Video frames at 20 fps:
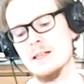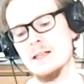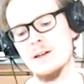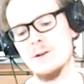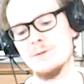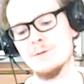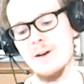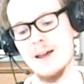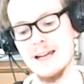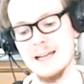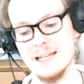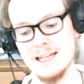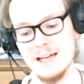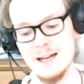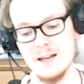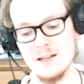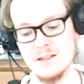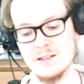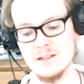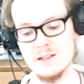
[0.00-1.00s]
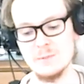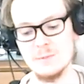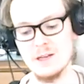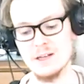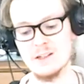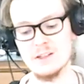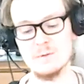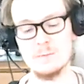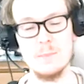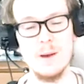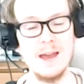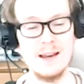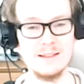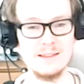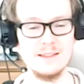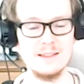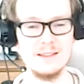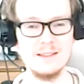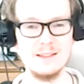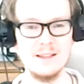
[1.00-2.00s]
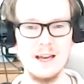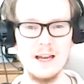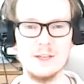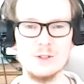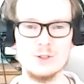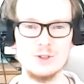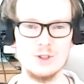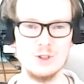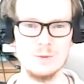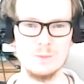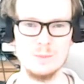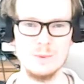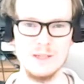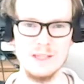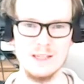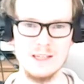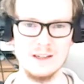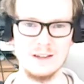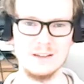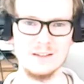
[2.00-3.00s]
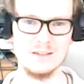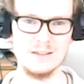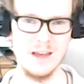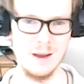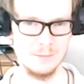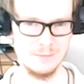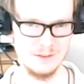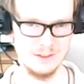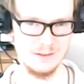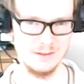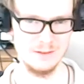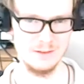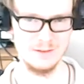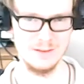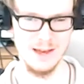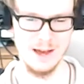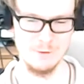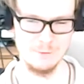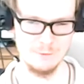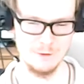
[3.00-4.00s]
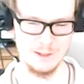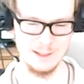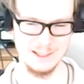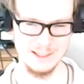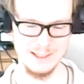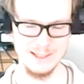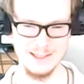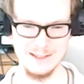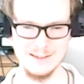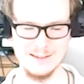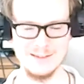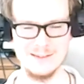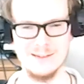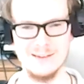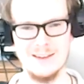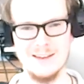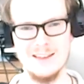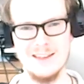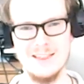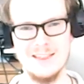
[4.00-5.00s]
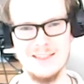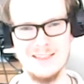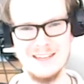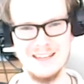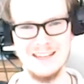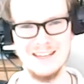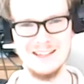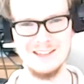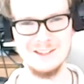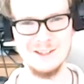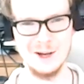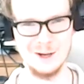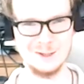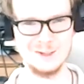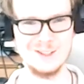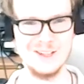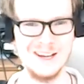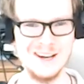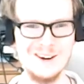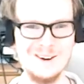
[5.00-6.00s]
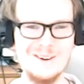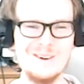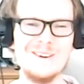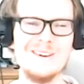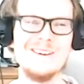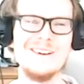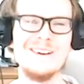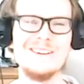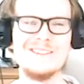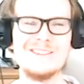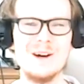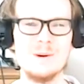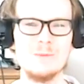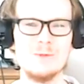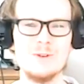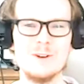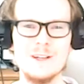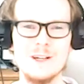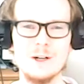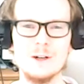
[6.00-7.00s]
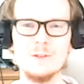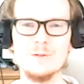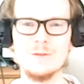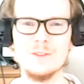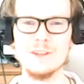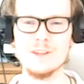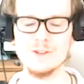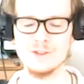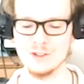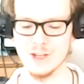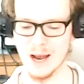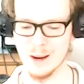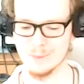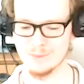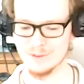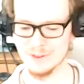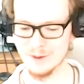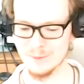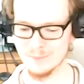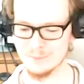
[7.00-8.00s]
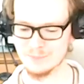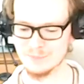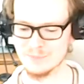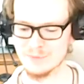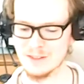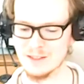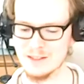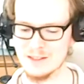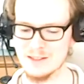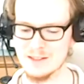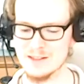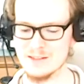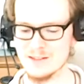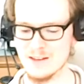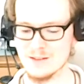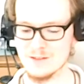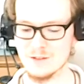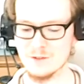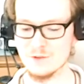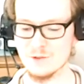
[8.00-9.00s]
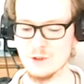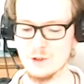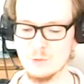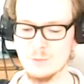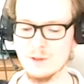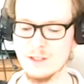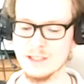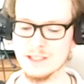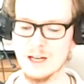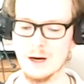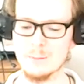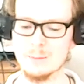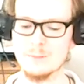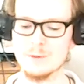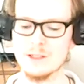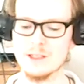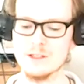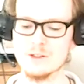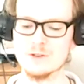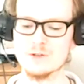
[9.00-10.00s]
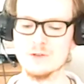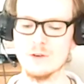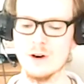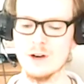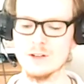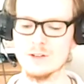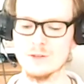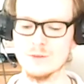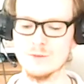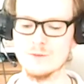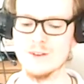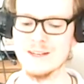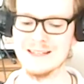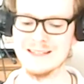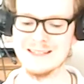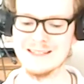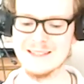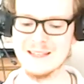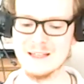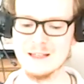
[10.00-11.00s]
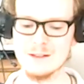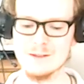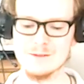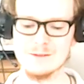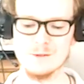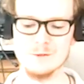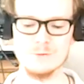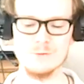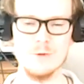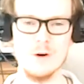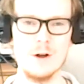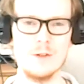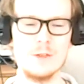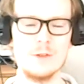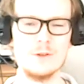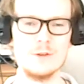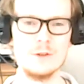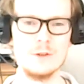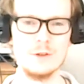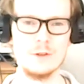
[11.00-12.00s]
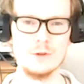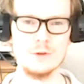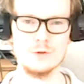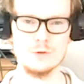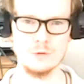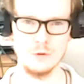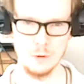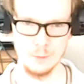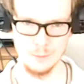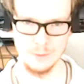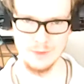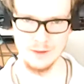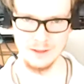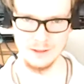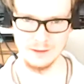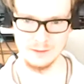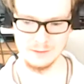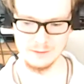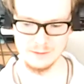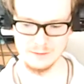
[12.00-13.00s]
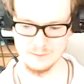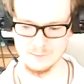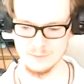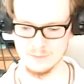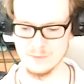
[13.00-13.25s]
Failure is to be expected and should be accepted. That really is the nutshell summary of this chapter. It says that too many companies try to fix things rather than drop things.